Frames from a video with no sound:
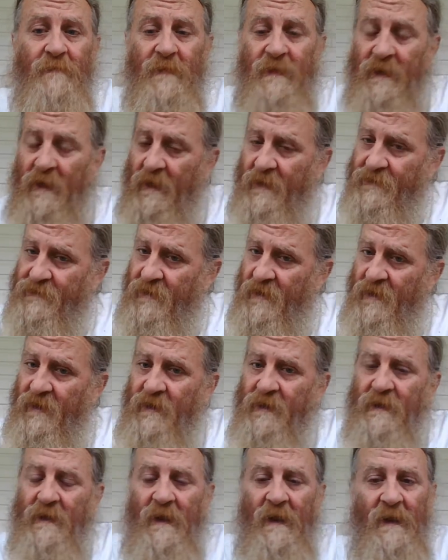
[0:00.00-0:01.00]
but I tell
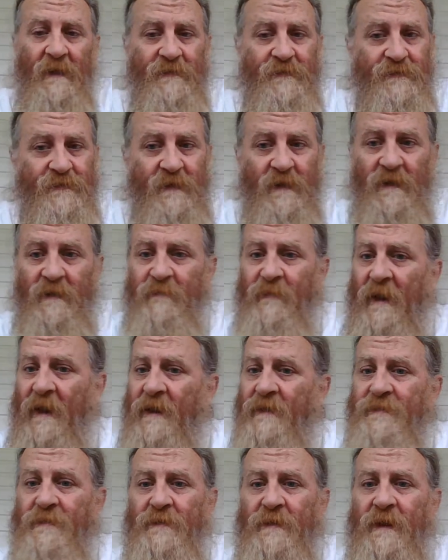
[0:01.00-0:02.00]
you, I still
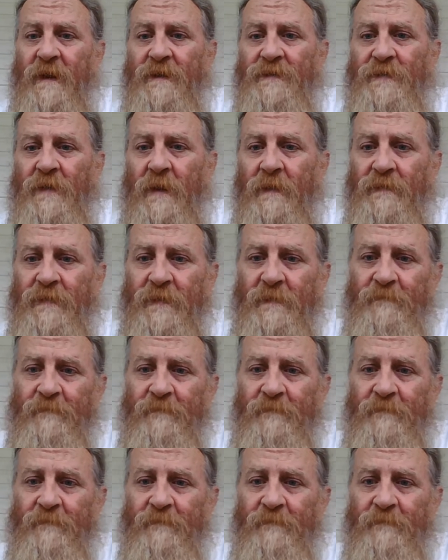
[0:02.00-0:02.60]
advise on the King James.